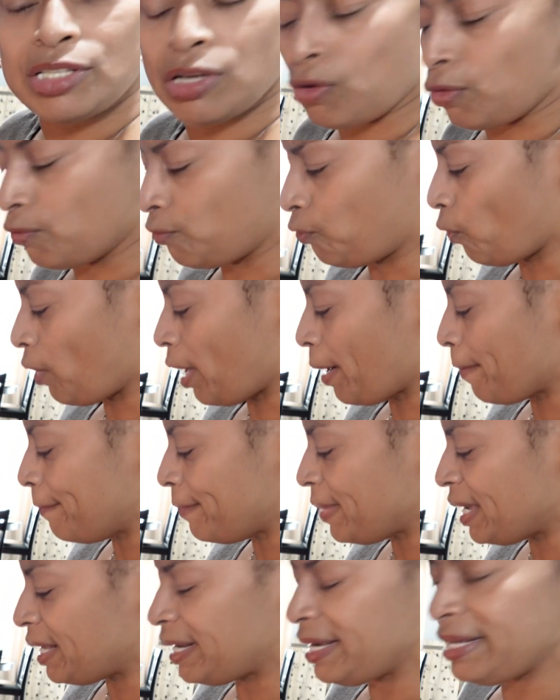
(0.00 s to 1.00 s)
on for a
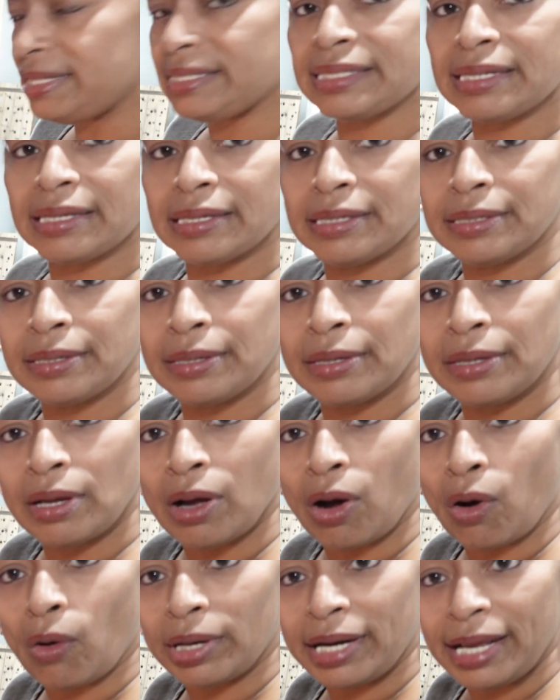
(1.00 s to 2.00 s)
minute
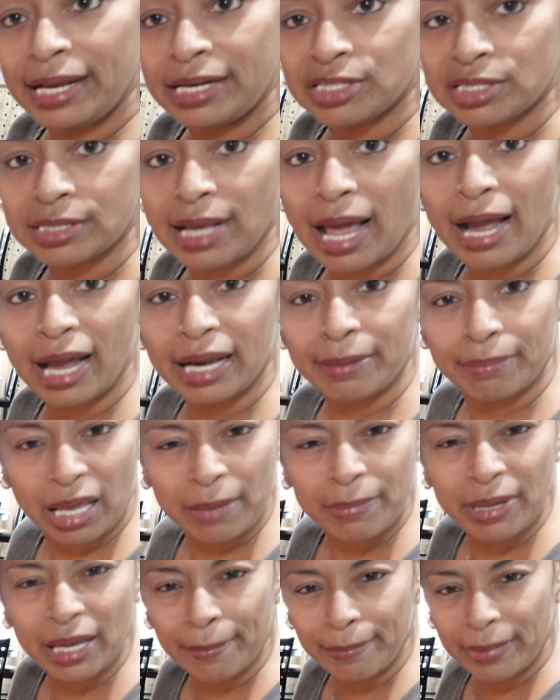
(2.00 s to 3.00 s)
on each side,
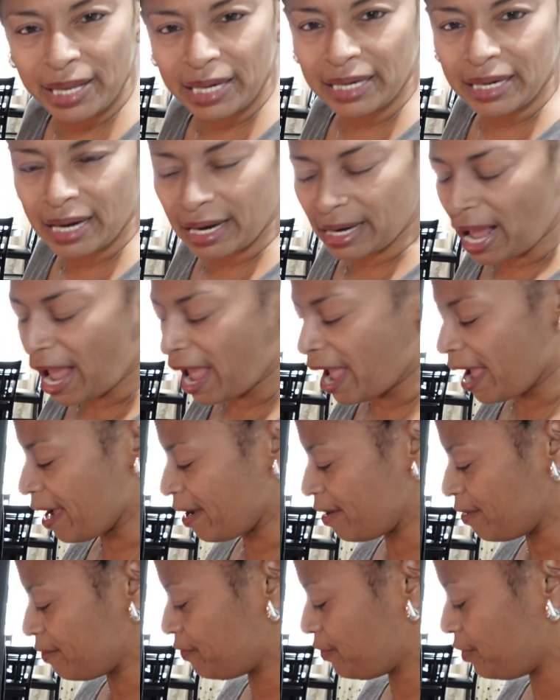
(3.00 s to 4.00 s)
maybe a minute and a
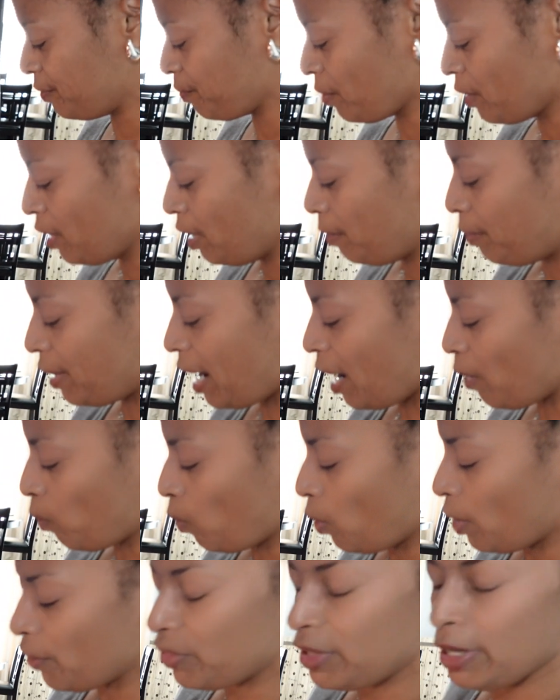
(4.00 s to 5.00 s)
half, but I
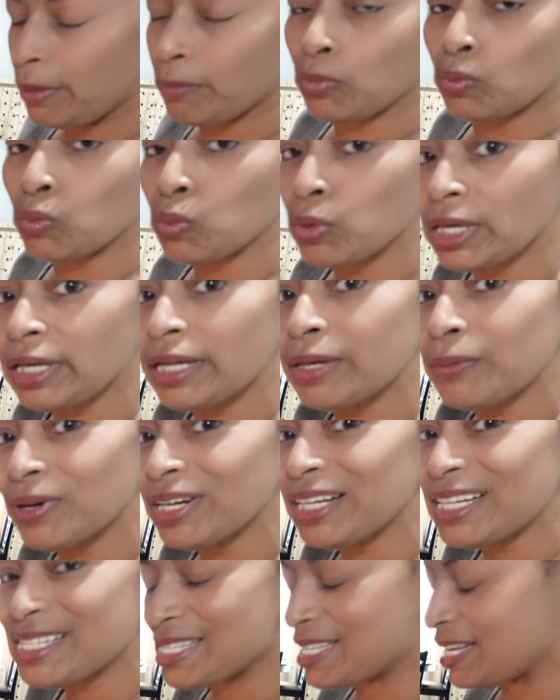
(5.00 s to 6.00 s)
want them really,
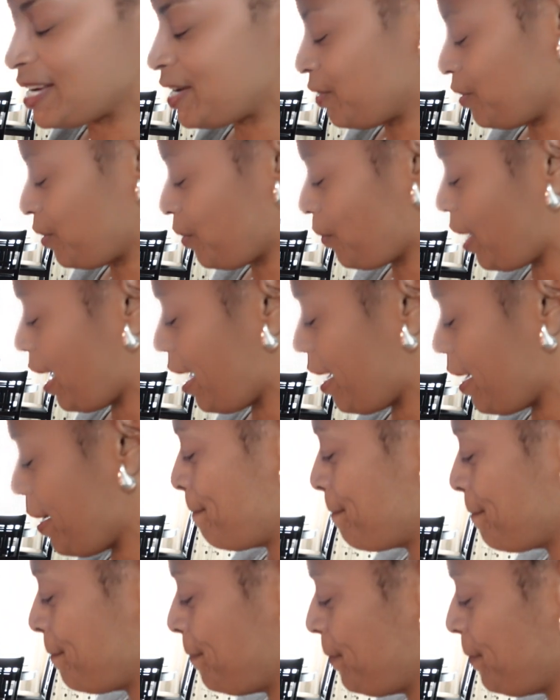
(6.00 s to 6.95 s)
really seared, okay?